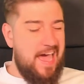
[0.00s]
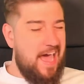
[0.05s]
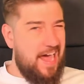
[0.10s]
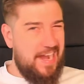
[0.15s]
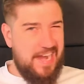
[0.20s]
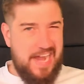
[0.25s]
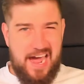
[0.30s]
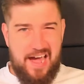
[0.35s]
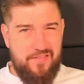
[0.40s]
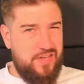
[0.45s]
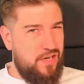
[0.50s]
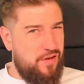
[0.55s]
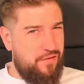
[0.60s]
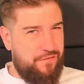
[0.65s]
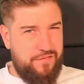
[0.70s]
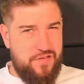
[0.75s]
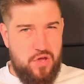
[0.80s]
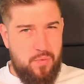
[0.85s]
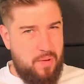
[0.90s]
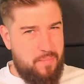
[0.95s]
and having a
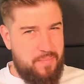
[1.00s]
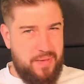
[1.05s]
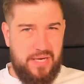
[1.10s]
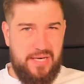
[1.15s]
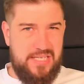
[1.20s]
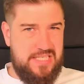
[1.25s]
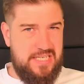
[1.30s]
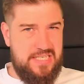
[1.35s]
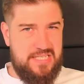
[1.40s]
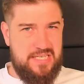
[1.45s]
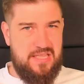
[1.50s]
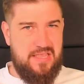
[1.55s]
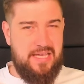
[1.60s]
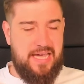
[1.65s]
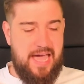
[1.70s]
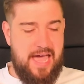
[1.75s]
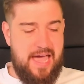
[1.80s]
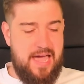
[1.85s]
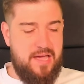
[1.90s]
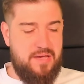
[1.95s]
few abilities in the
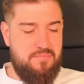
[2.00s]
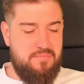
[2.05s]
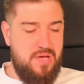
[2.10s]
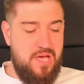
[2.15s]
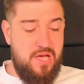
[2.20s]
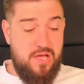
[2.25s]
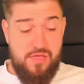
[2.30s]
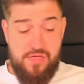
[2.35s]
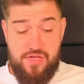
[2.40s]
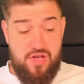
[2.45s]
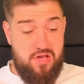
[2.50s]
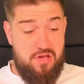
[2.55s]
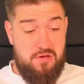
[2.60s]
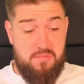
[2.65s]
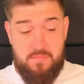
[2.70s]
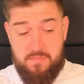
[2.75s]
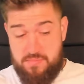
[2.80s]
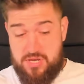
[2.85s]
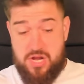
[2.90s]
game that,